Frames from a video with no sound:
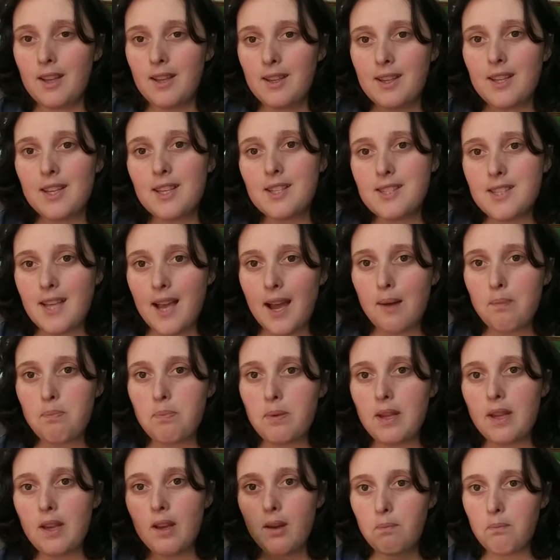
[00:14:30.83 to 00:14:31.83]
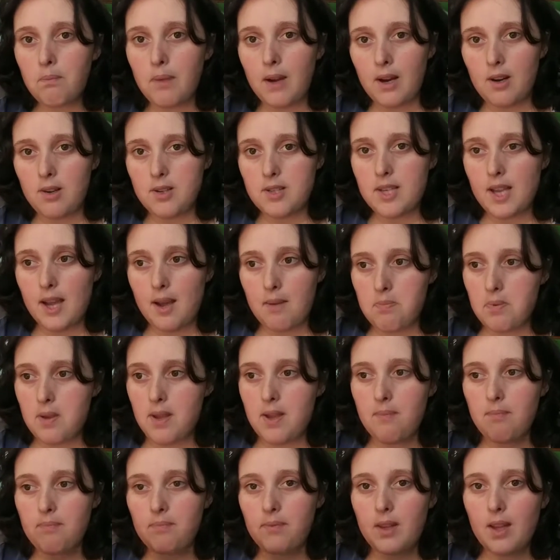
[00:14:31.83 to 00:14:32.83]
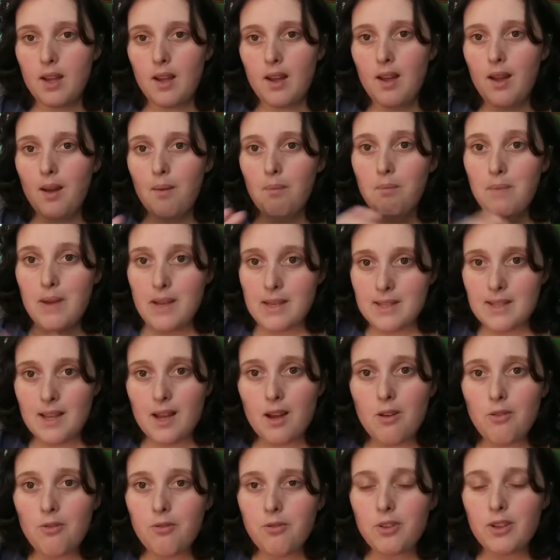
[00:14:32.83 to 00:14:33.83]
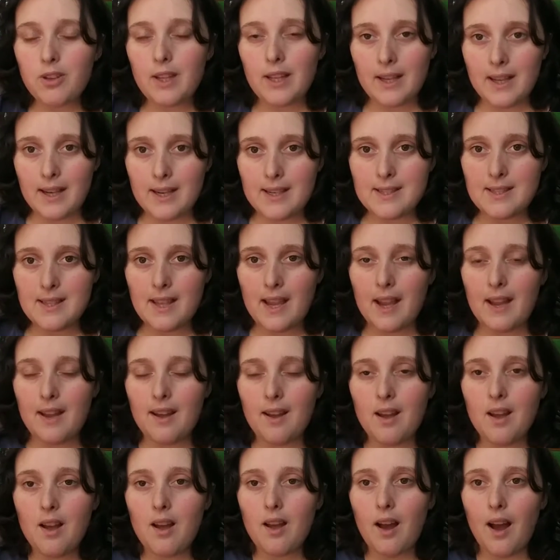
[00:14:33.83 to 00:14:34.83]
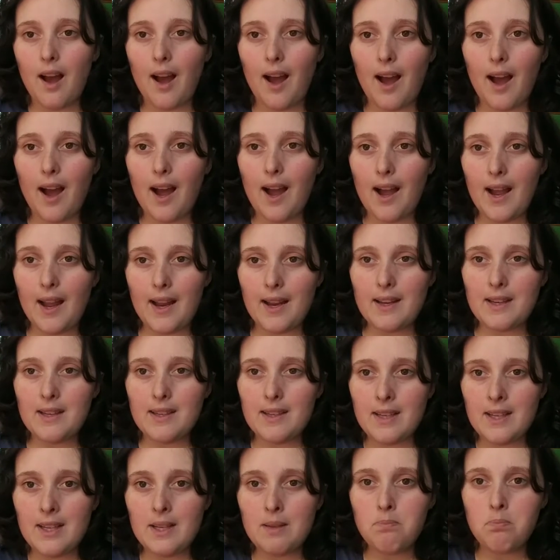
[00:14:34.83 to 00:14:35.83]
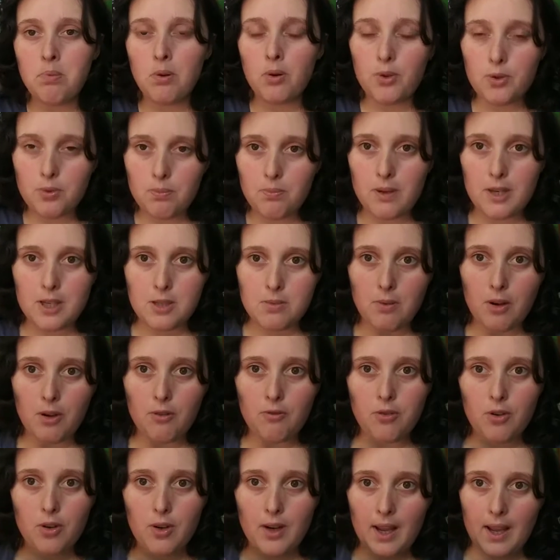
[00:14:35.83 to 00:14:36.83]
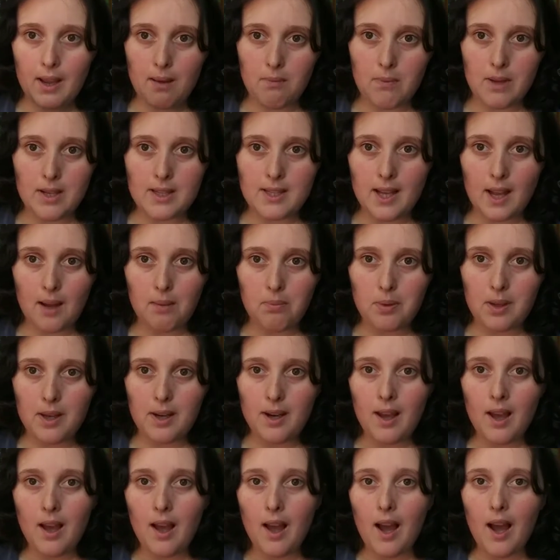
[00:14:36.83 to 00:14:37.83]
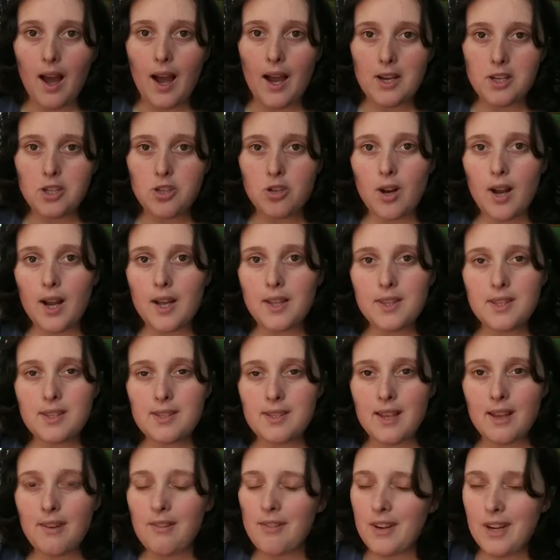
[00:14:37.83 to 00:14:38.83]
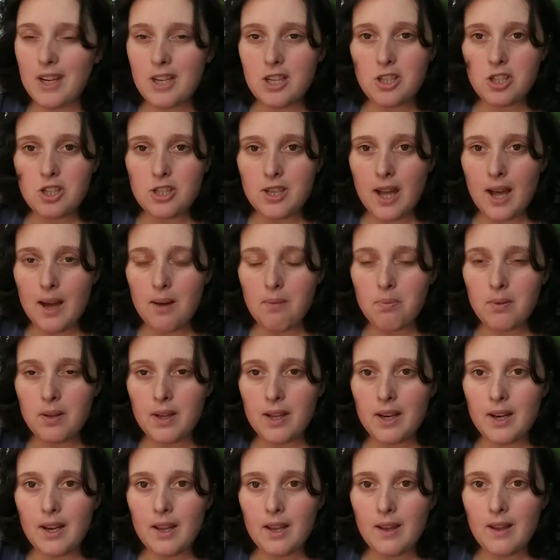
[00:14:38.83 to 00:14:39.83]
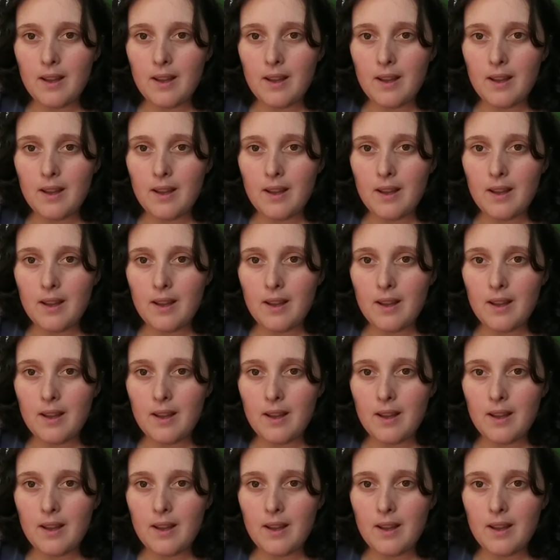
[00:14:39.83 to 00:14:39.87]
Kids happy, parents happy. Myself, like I say, I need both my smartphone and my tablet. I tried the 7-inch tablet